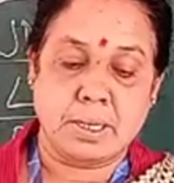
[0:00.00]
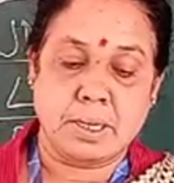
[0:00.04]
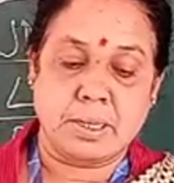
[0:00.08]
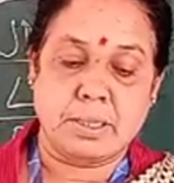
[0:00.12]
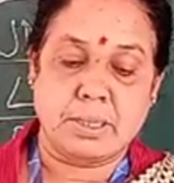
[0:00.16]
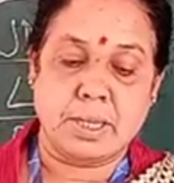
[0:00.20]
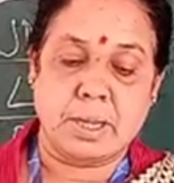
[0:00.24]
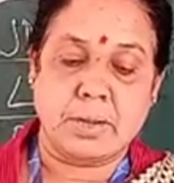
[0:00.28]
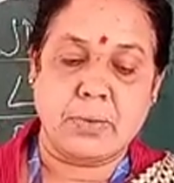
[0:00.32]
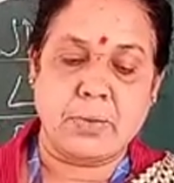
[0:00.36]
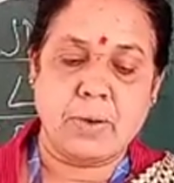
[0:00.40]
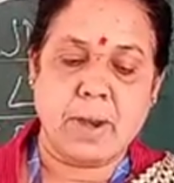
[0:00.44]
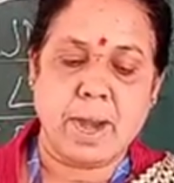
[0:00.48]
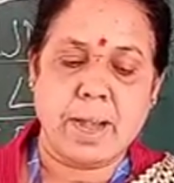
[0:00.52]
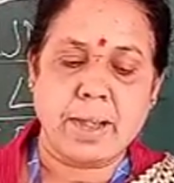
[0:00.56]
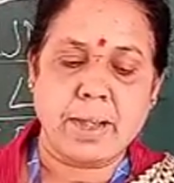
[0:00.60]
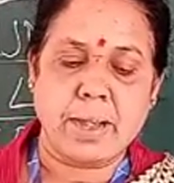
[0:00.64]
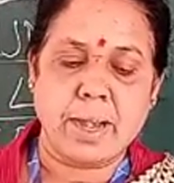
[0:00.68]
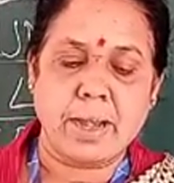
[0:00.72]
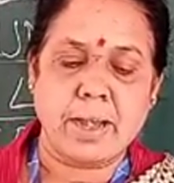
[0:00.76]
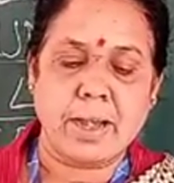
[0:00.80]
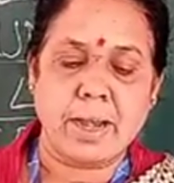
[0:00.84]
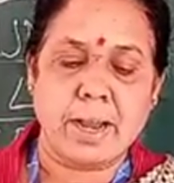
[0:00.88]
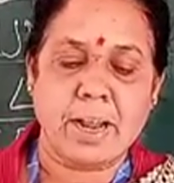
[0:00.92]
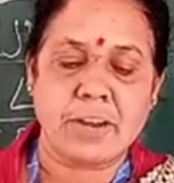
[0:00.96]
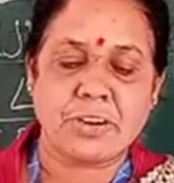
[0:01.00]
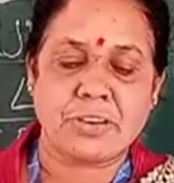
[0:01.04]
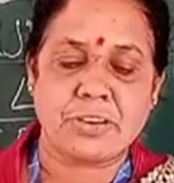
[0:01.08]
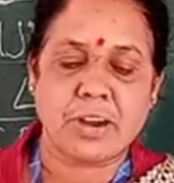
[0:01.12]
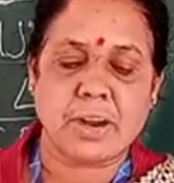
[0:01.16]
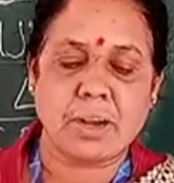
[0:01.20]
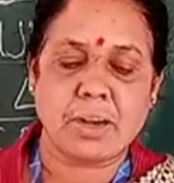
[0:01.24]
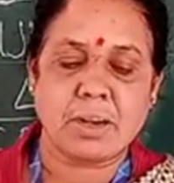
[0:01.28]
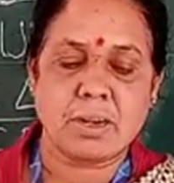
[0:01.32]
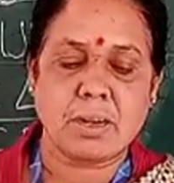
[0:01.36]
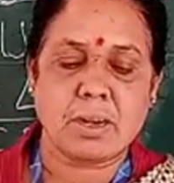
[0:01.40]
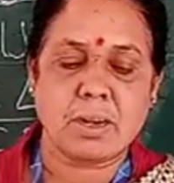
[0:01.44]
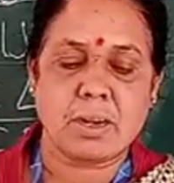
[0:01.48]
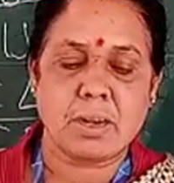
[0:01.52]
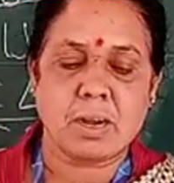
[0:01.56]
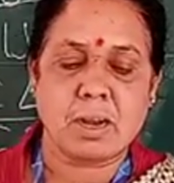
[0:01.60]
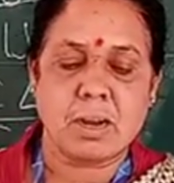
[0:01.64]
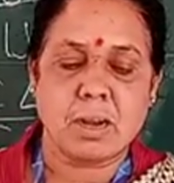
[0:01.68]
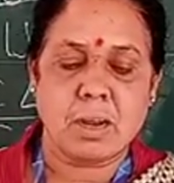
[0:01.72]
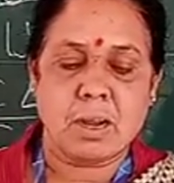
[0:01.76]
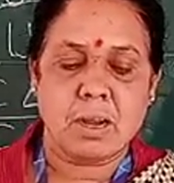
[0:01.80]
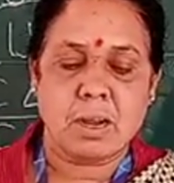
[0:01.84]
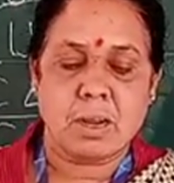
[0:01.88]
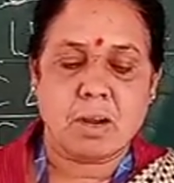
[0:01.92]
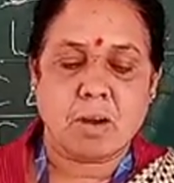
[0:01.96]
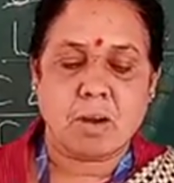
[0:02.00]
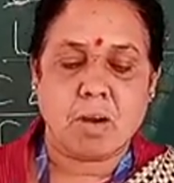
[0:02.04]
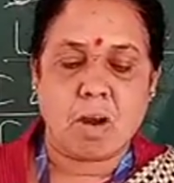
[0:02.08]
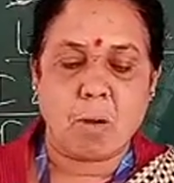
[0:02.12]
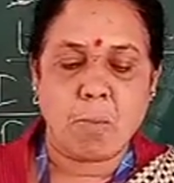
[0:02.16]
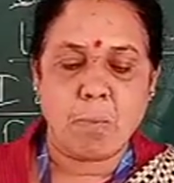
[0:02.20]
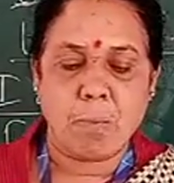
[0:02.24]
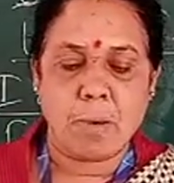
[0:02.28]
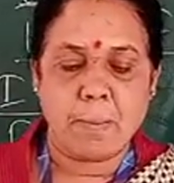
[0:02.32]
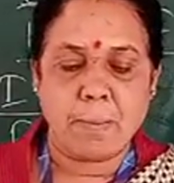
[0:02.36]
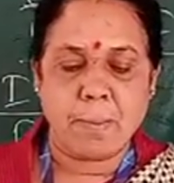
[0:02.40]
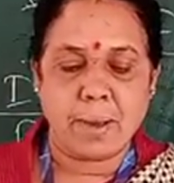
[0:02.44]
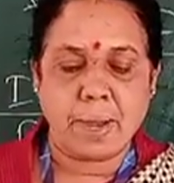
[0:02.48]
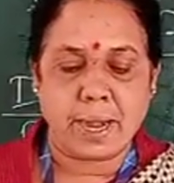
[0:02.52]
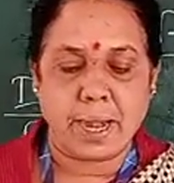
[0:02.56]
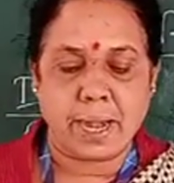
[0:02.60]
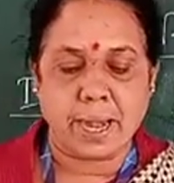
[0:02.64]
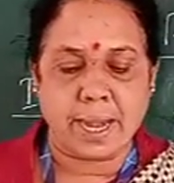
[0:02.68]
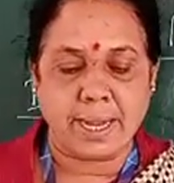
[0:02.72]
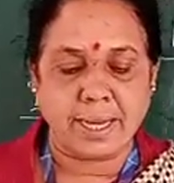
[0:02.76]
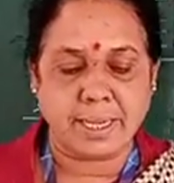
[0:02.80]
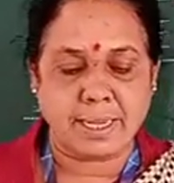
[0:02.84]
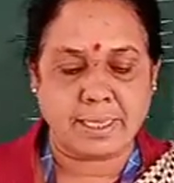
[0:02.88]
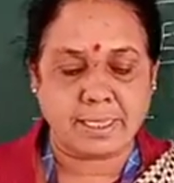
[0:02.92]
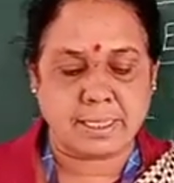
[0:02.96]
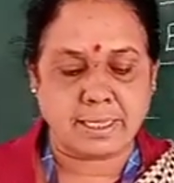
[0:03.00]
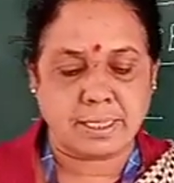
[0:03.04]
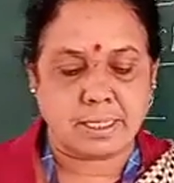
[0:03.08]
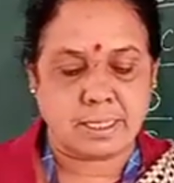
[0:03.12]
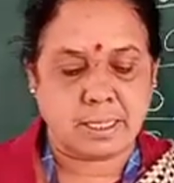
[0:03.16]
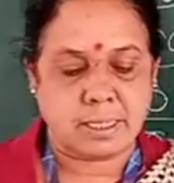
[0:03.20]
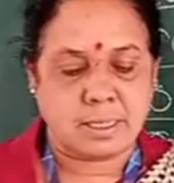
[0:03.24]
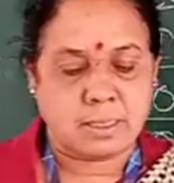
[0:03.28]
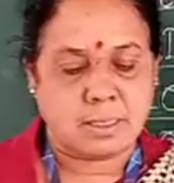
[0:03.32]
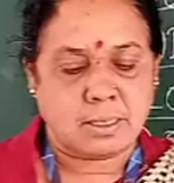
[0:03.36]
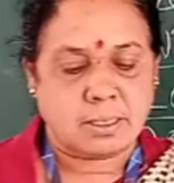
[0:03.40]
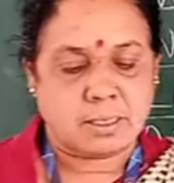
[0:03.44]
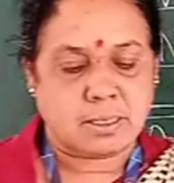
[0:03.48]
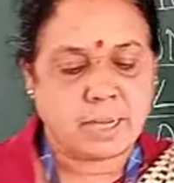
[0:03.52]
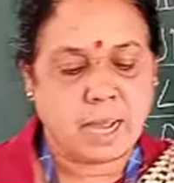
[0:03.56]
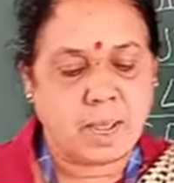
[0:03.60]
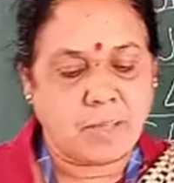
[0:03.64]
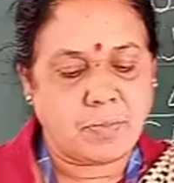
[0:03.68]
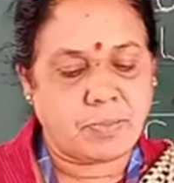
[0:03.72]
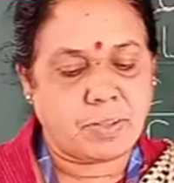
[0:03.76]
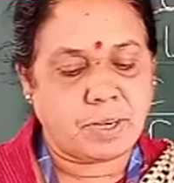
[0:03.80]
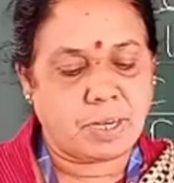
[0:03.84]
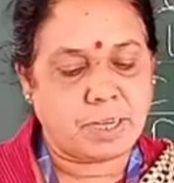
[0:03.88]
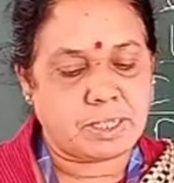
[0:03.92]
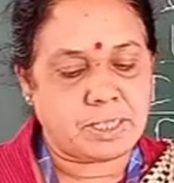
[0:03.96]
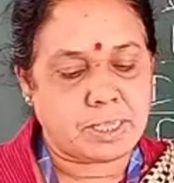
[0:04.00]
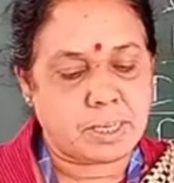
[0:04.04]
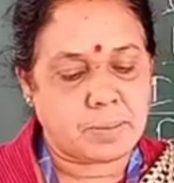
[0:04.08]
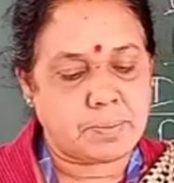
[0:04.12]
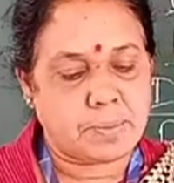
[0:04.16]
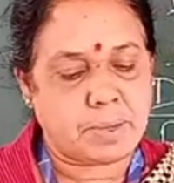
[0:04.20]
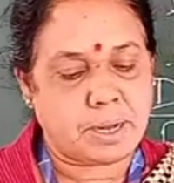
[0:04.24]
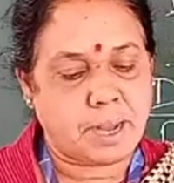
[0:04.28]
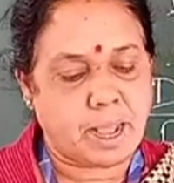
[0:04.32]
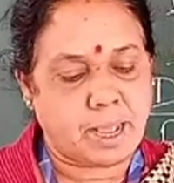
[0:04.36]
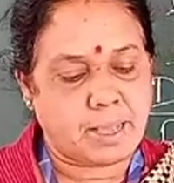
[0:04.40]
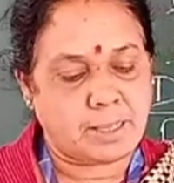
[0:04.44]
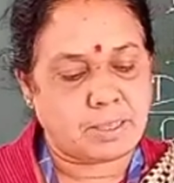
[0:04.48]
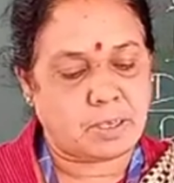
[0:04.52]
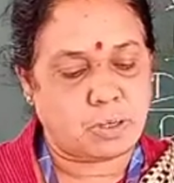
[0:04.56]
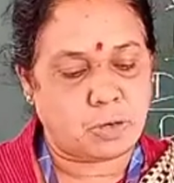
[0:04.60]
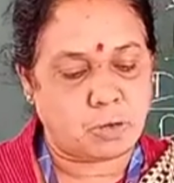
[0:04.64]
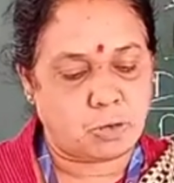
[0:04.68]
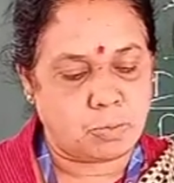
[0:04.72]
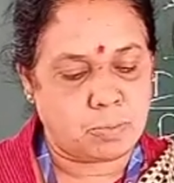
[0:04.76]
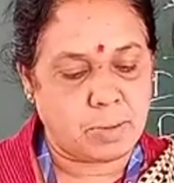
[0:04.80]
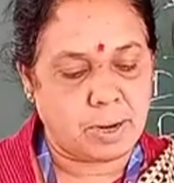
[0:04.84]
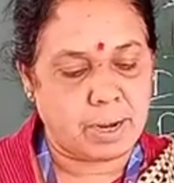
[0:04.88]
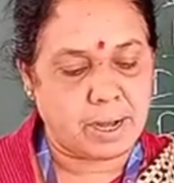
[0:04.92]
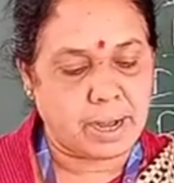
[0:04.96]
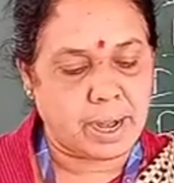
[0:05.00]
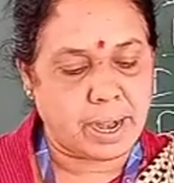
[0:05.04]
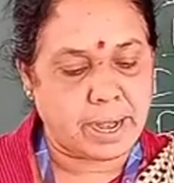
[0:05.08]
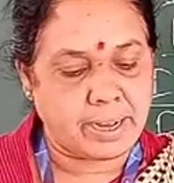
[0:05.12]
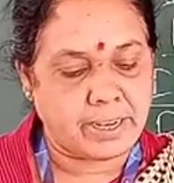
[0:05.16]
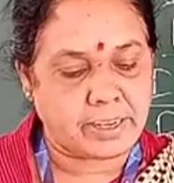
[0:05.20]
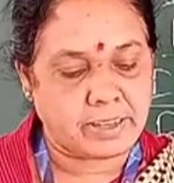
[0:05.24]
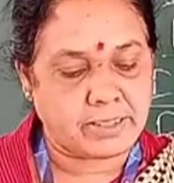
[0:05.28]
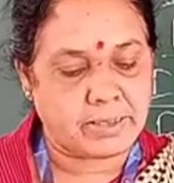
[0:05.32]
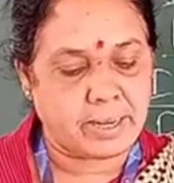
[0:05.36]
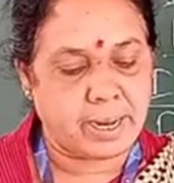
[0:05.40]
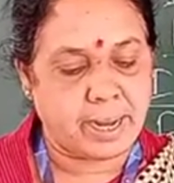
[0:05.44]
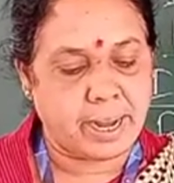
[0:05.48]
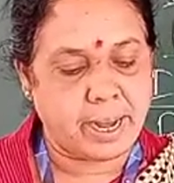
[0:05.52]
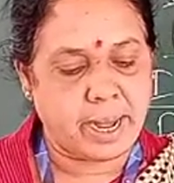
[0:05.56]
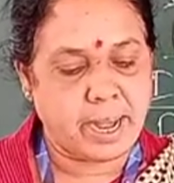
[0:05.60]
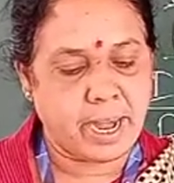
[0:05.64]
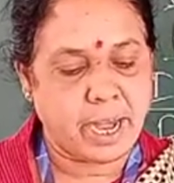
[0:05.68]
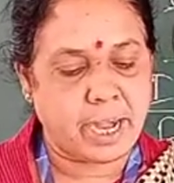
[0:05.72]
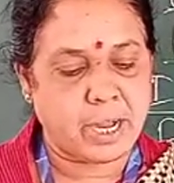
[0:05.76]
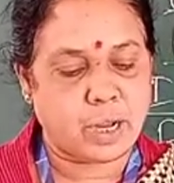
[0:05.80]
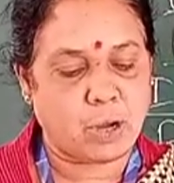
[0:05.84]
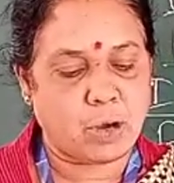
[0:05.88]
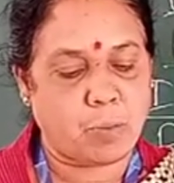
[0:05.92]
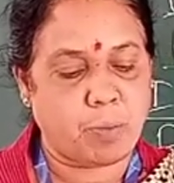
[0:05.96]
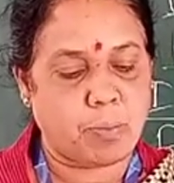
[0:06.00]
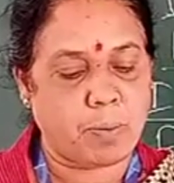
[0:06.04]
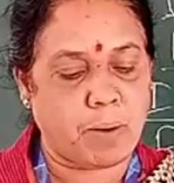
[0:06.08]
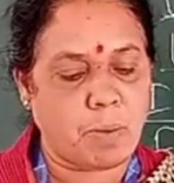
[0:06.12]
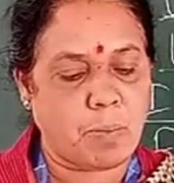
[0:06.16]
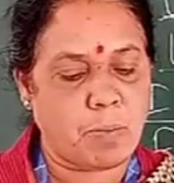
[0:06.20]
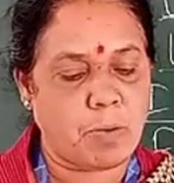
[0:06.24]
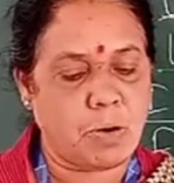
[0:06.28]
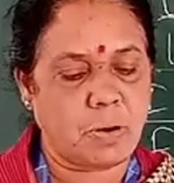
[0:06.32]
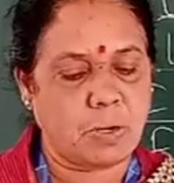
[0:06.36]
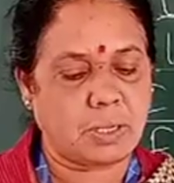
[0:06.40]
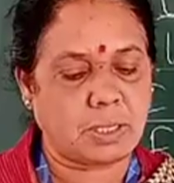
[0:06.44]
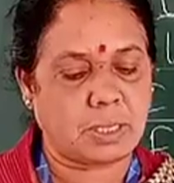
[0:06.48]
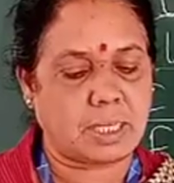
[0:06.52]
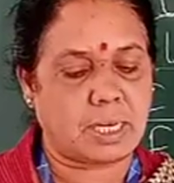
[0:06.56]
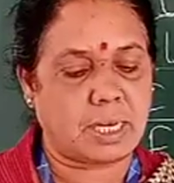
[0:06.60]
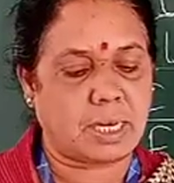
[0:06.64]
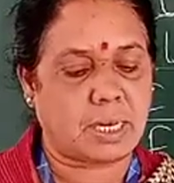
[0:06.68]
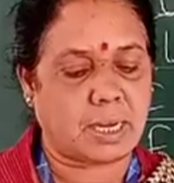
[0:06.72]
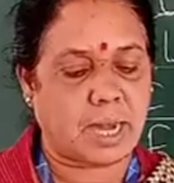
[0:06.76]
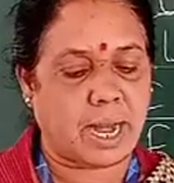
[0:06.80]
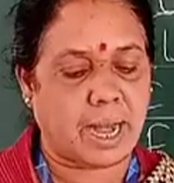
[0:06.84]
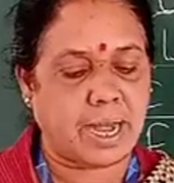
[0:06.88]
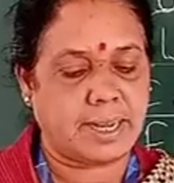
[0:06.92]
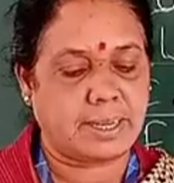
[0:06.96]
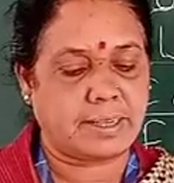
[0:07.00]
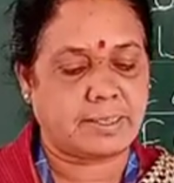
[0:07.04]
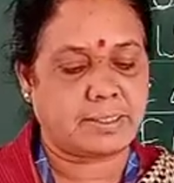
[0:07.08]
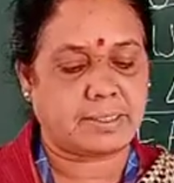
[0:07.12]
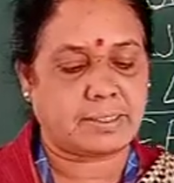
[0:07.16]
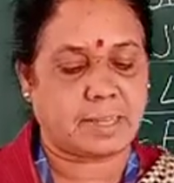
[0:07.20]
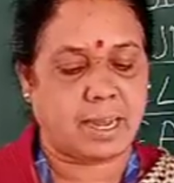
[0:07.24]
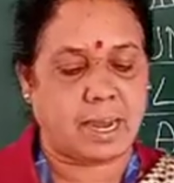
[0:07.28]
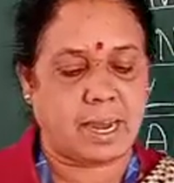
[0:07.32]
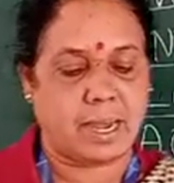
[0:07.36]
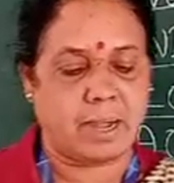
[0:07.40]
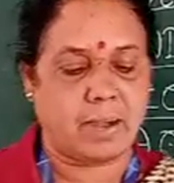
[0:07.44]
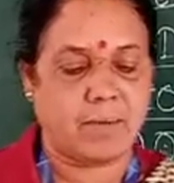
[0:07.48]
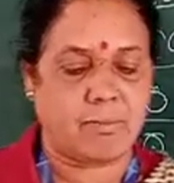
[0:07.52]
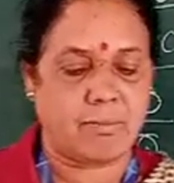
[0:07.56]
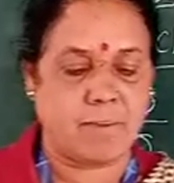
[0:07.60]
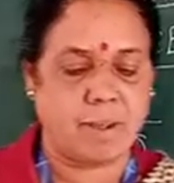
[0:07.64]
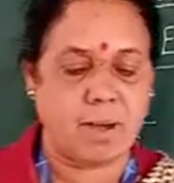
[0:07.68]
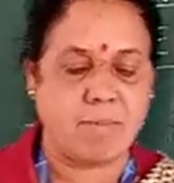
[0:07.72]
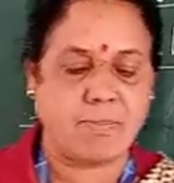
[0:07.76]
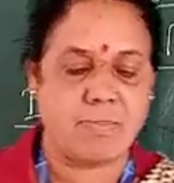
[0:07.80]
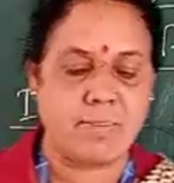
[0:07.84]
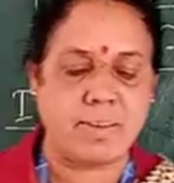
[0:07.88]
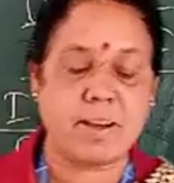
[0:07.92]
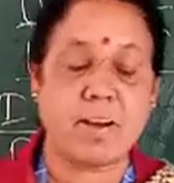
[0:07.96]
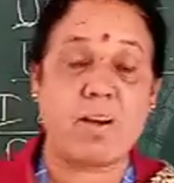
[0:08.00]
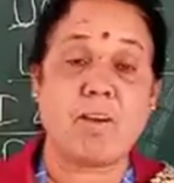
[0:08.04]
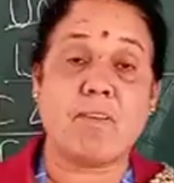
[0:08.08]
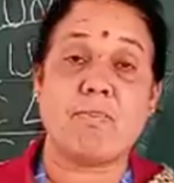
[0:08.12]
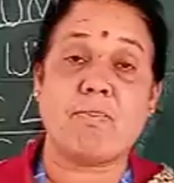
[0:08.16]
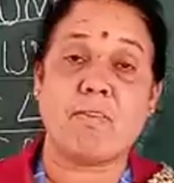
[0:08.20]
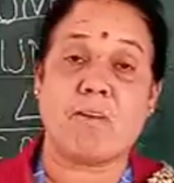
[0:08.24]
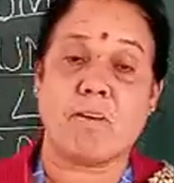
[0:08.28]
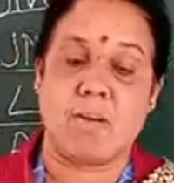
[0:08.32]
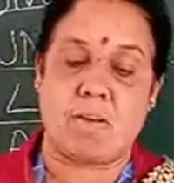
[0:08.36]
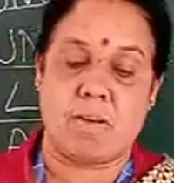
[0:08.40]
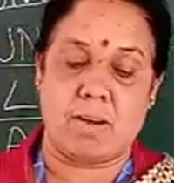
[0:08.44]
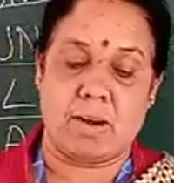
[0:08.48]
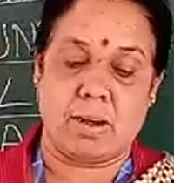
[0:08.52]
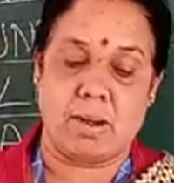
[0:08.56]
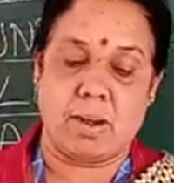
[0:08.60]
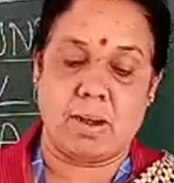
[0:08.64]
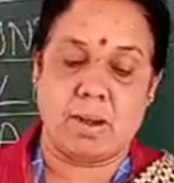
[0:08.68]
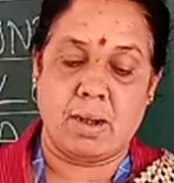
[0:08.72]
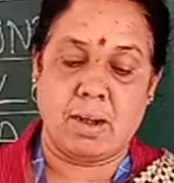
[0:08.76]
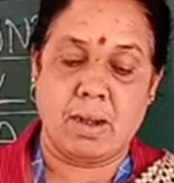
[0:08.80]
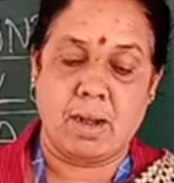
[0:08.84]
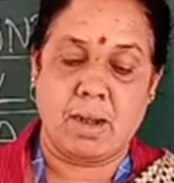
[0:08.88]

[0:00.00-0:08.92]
the United Nations commemorates 10th December as Human Rights Day to promote the rights and welfare of all.